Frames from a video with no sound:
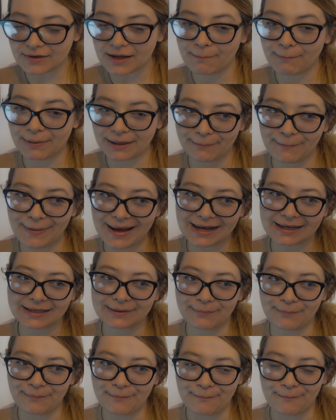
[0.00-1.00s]
But
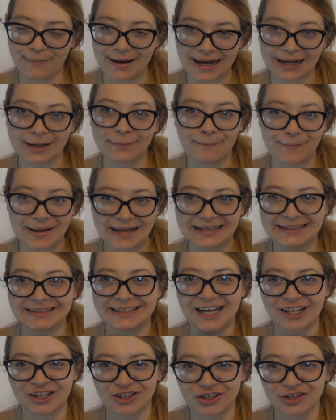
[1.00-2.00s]
back
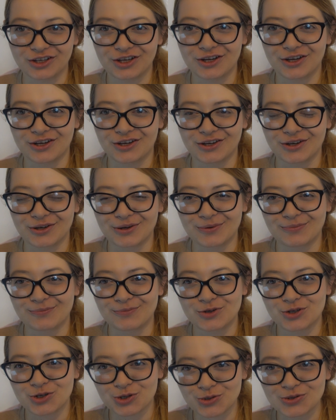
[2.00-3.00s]
belt
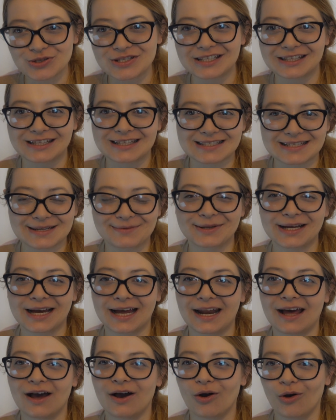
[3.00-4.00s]
and shoes in the same
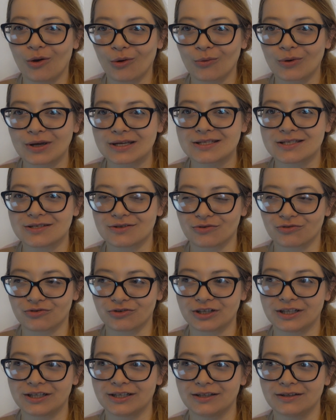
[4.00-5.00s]
color always
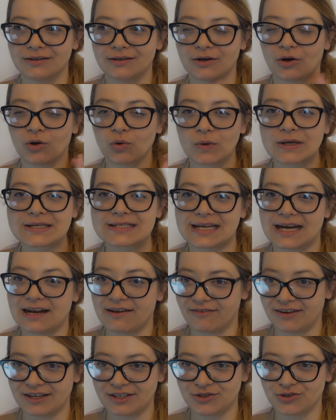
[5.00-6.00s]

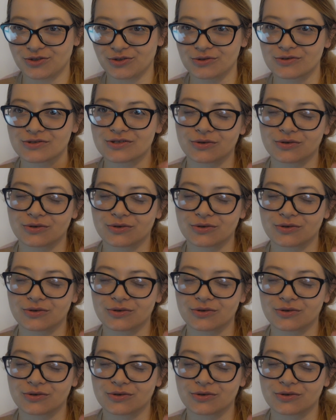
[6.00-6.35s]
elevates you.